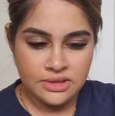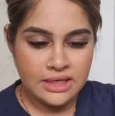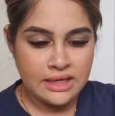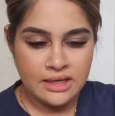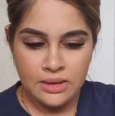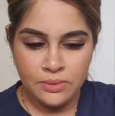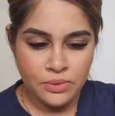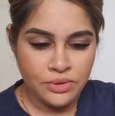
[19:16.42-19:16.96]

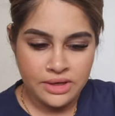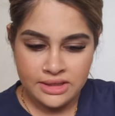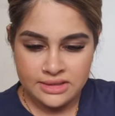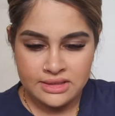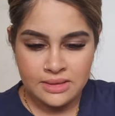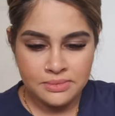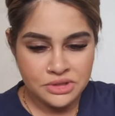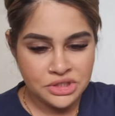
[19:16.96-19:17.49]
he wore in the
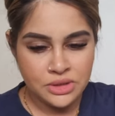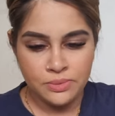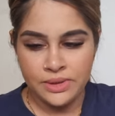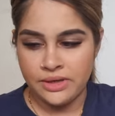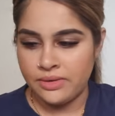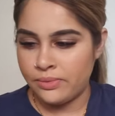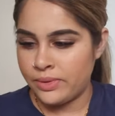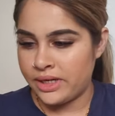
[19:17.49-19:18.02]
summer she'll
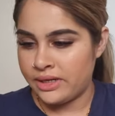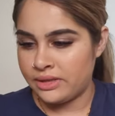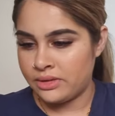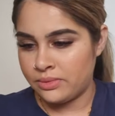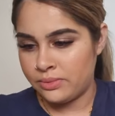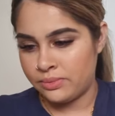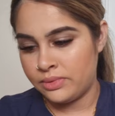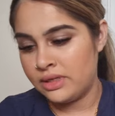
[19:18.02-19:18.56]
wear, wear in the